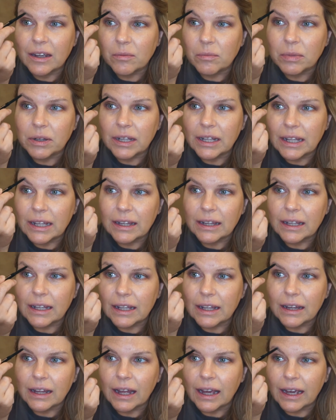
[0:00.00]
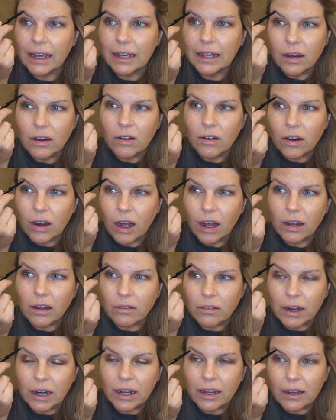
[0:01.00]
completely like you're
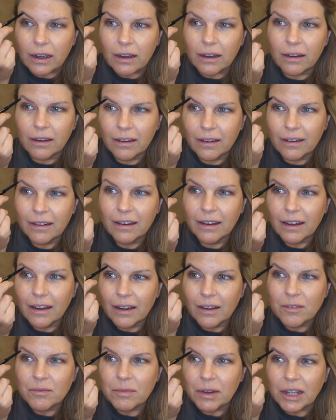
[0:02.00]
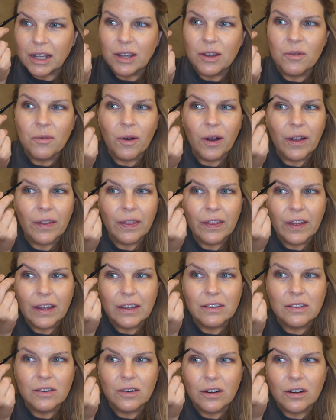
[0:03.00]
coloring, but you want
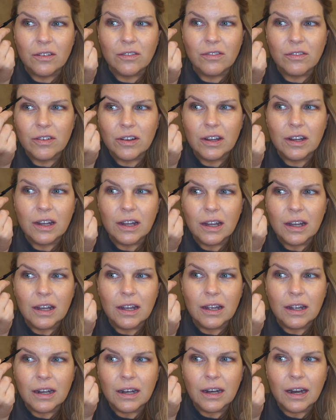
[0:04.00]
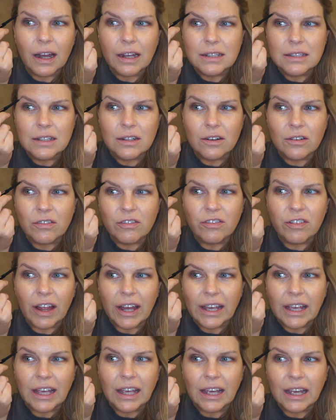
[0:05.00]
that sort of nice little
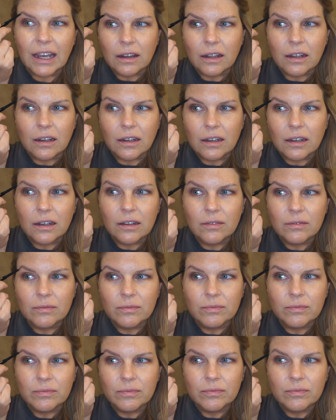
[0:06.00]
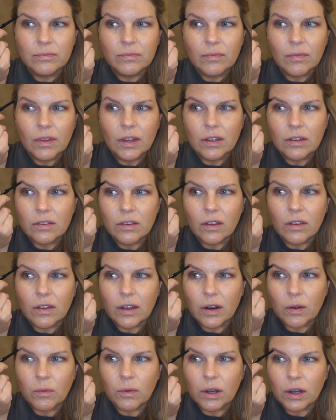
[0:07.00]
flecky look so that
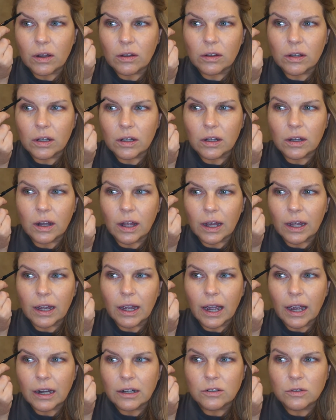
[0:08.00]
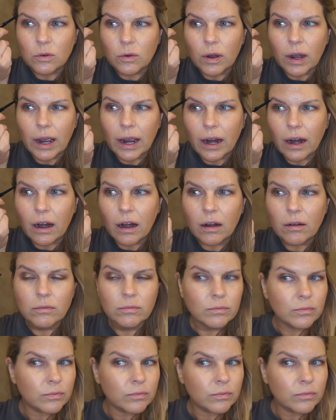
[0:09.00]
it will look like actual hair.